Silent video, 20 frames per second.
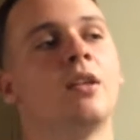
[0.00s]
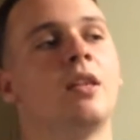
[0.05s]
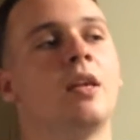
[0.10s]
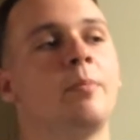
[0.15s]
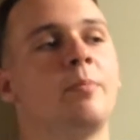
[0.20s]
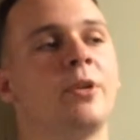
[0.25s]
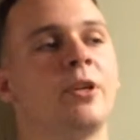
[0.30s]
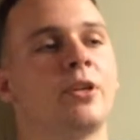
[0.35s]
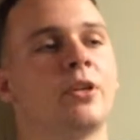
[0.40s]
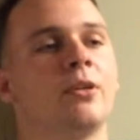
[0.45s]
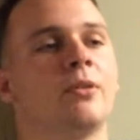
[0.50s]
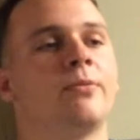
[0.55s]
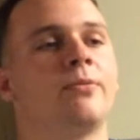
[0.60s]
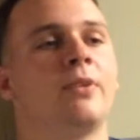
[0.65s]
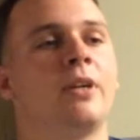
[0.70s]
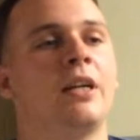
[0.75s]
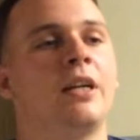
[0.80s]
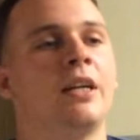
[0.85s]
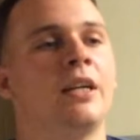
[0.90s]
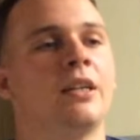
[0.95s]
They bicker,
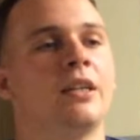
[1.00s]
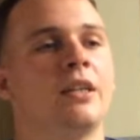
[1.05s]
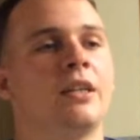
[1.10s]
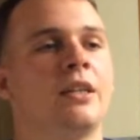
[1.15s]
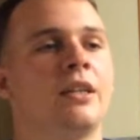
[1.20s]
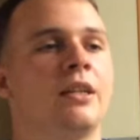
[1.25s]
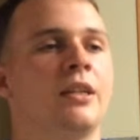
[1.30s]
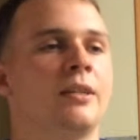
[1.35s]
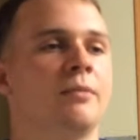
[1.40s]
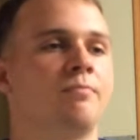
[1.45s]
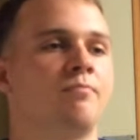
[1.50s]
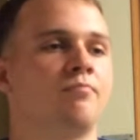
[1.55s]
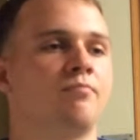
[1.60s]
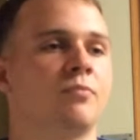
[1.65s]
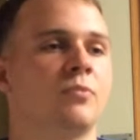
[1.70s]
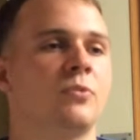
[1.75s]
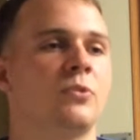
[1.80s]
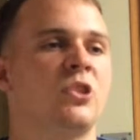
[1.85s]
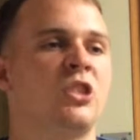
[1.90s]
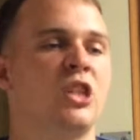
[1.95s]
fight.
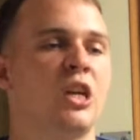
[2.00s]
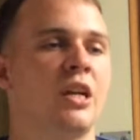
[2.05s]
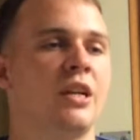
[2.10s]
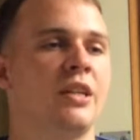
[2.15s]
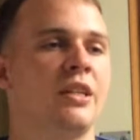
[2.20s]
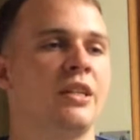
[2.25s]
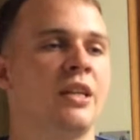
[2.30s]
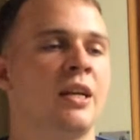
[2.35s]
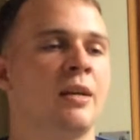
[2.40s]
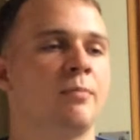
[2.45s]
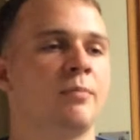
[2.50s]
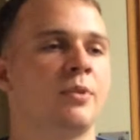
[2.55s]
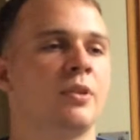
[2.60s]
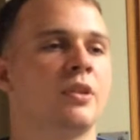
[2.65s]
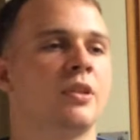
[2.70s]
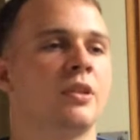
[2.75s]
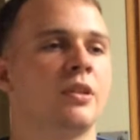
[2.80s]
Johnny Depp